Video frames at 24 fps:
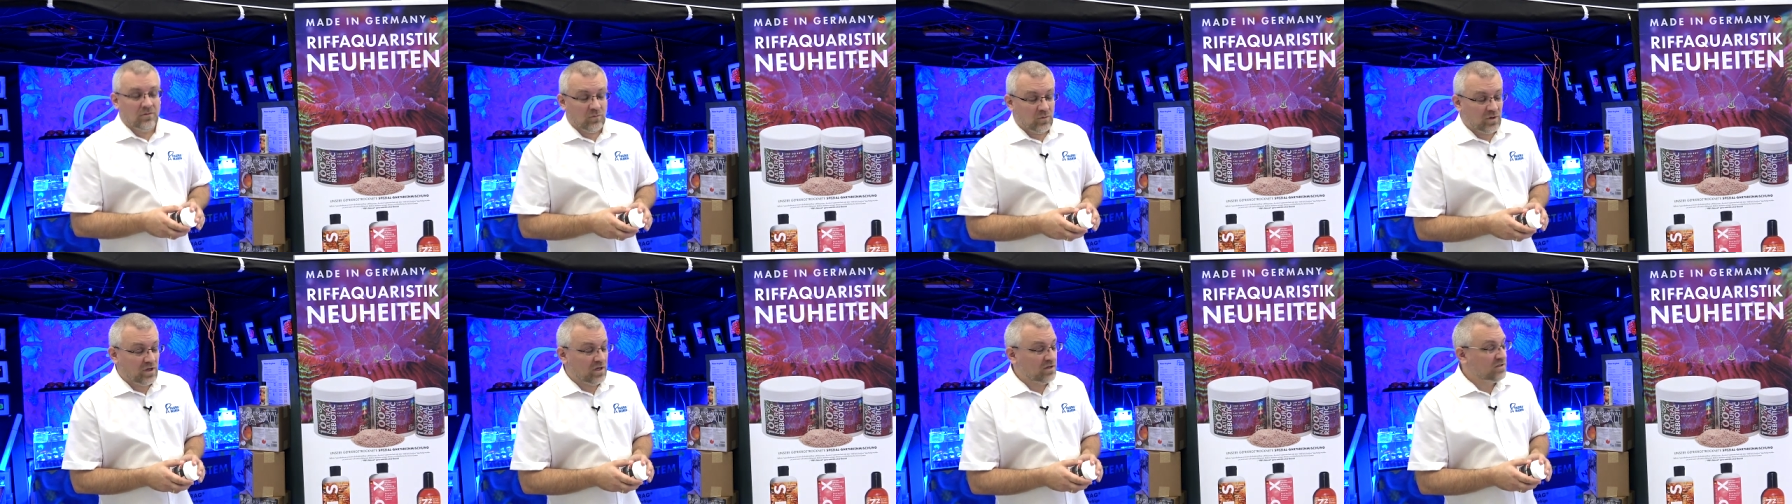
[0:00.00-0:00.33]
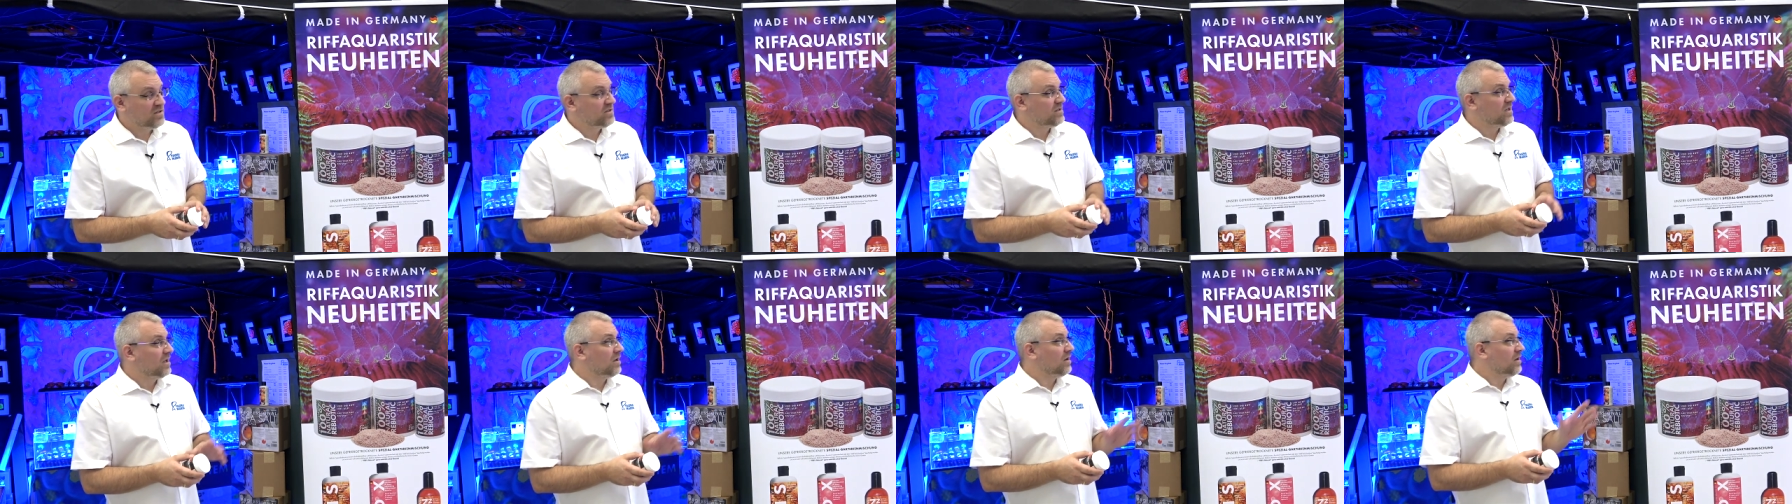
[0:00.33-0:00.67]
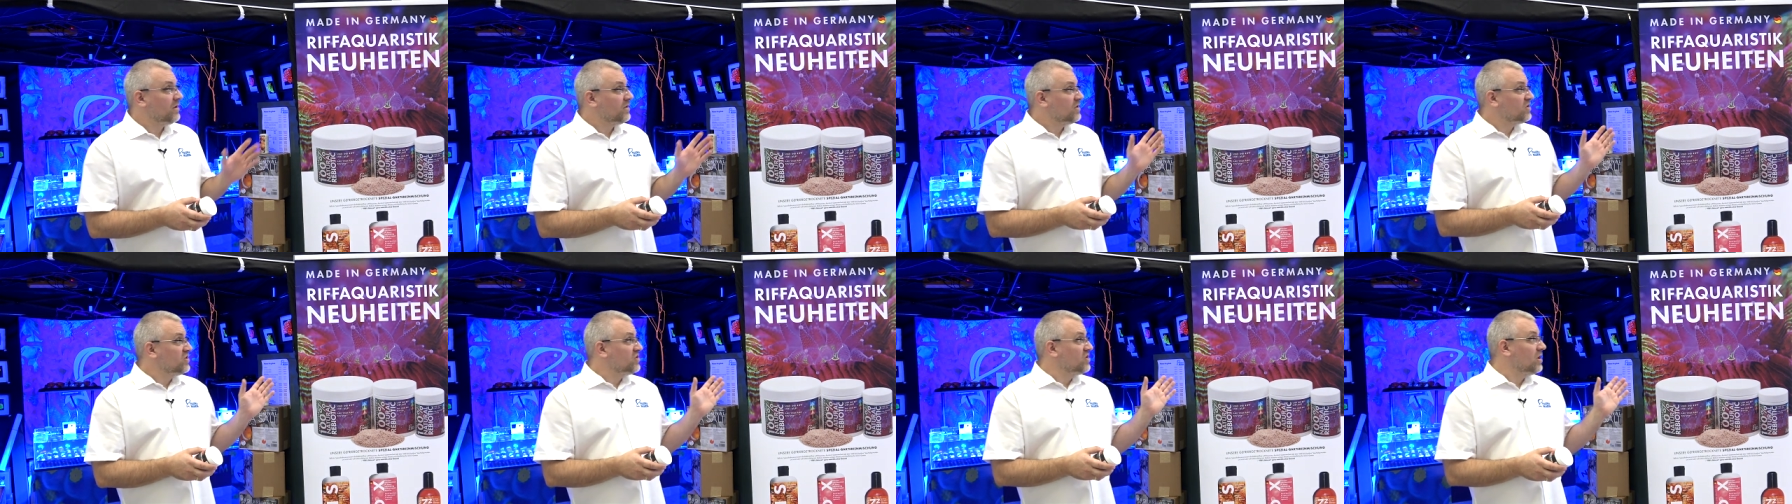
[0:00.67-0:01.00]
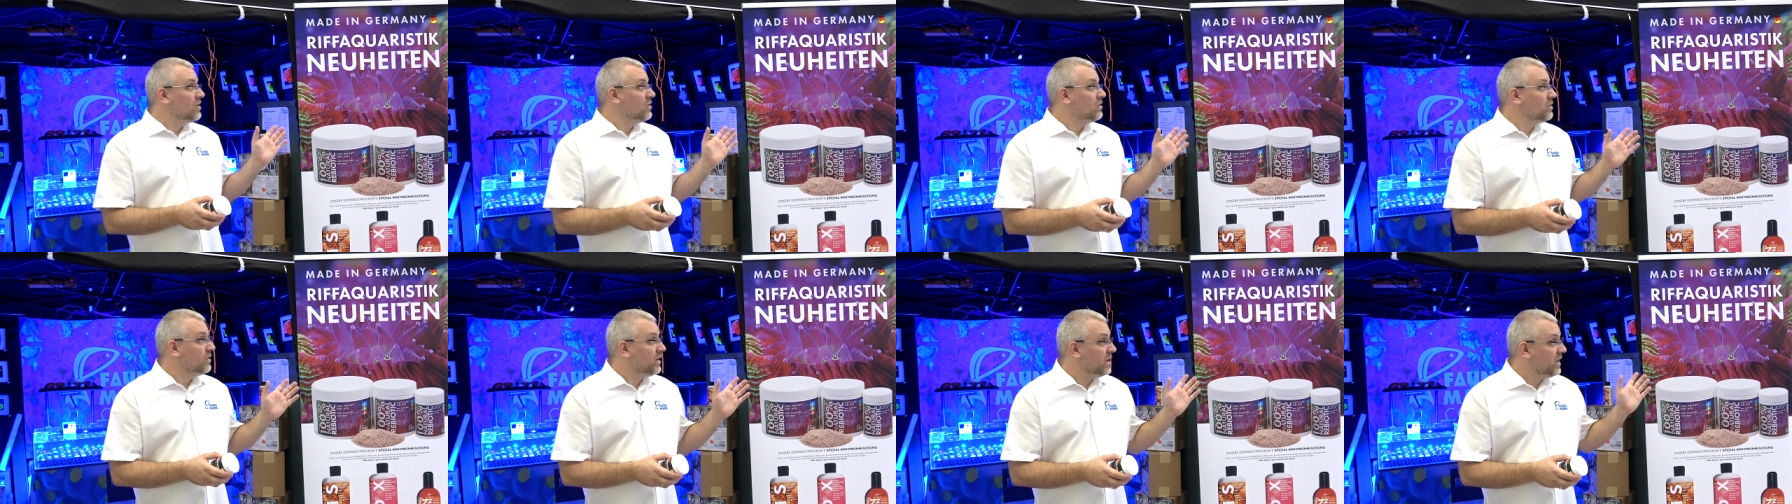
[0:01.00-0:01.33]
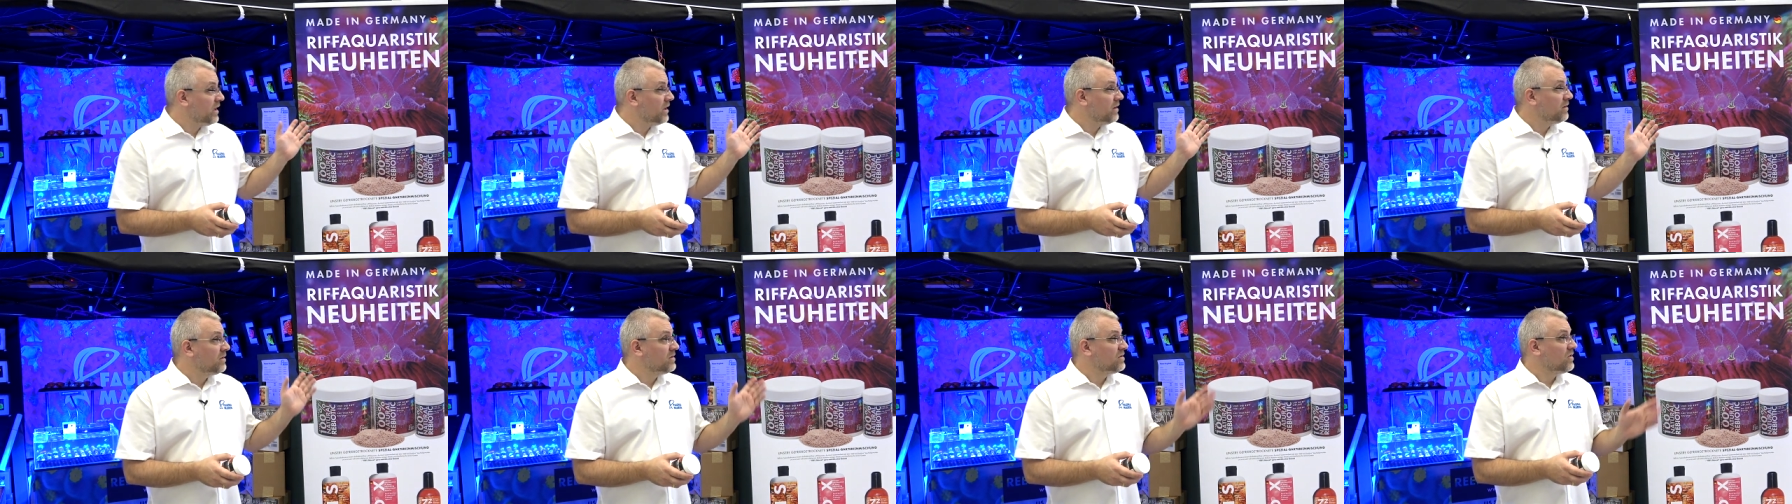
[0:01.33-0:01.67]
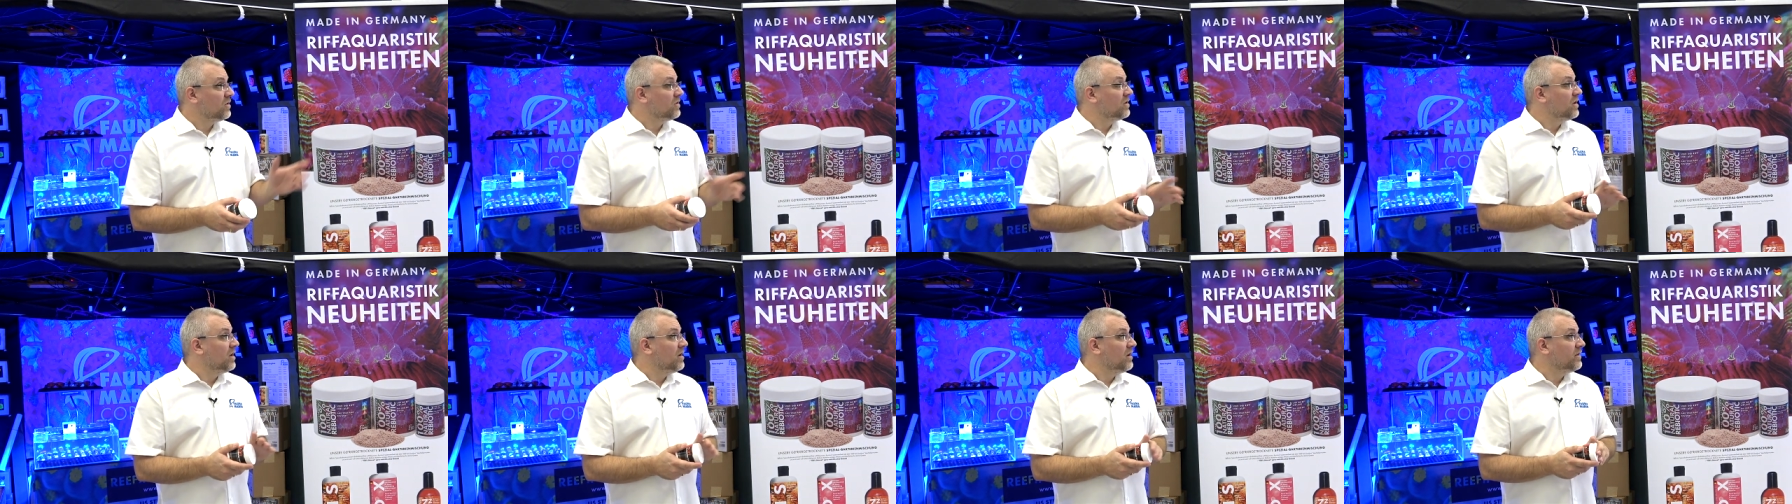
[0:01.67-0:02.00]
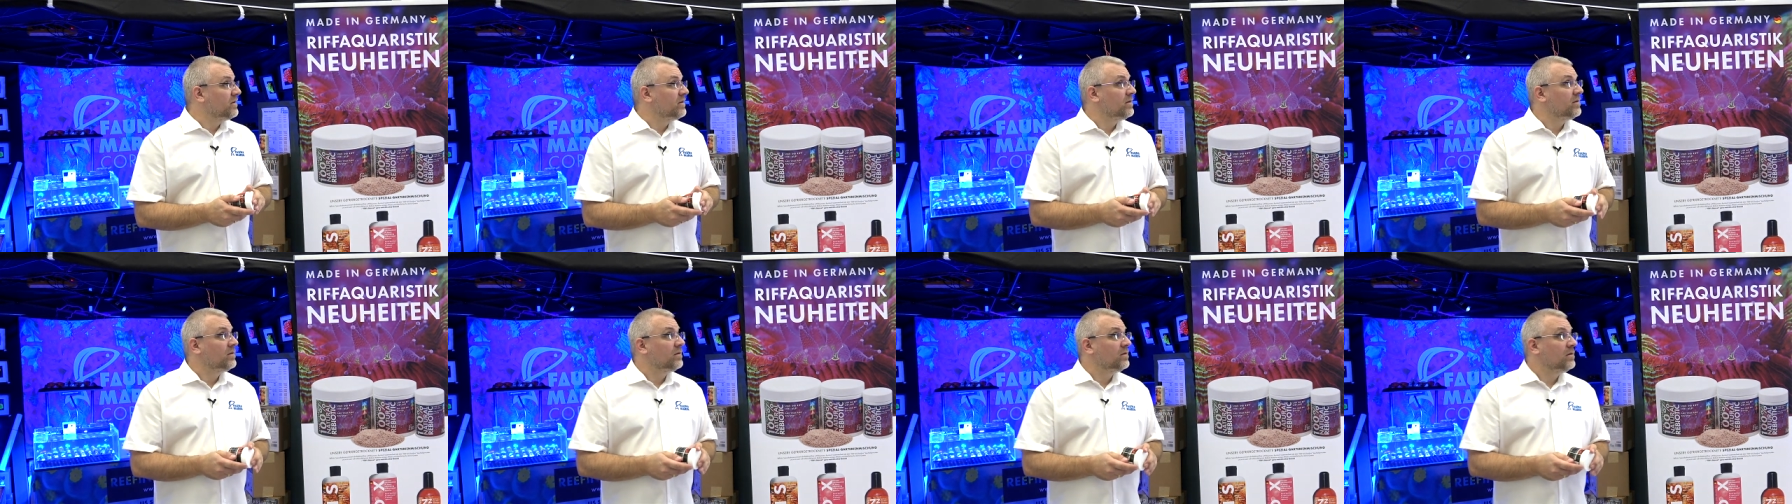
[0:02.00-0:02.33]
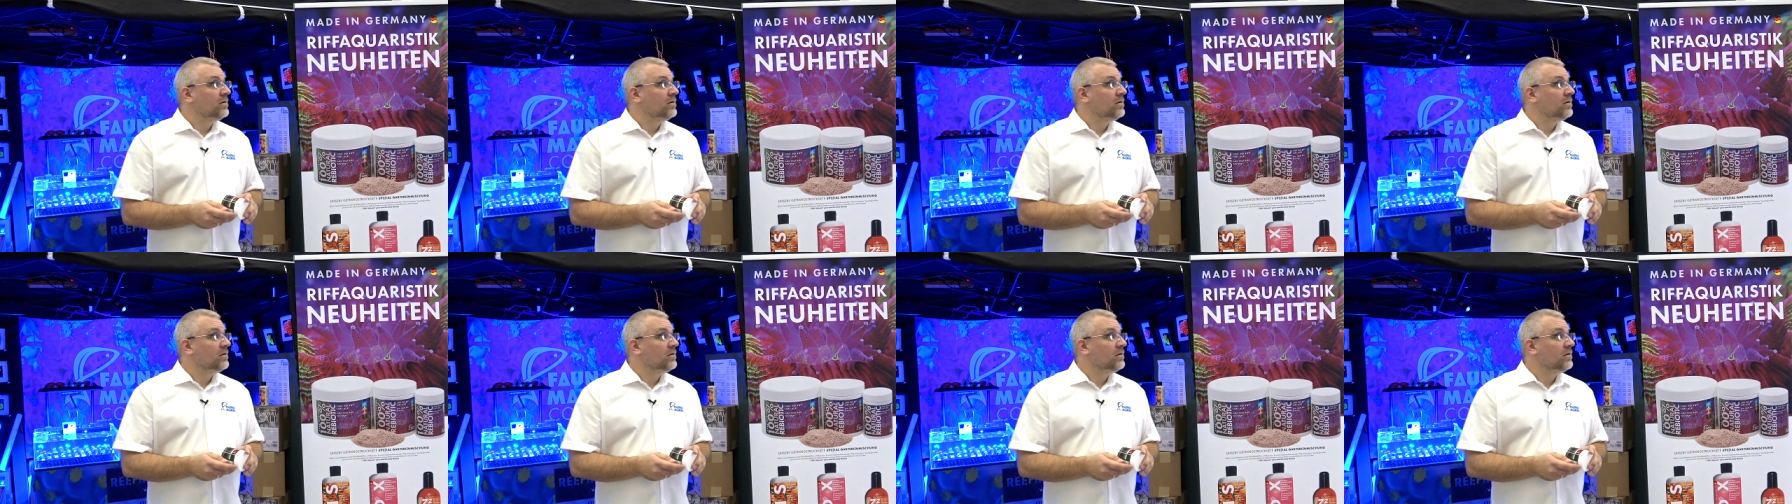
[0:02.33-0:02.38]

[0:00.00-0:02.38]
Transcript: We are still on the show in Stuttgart,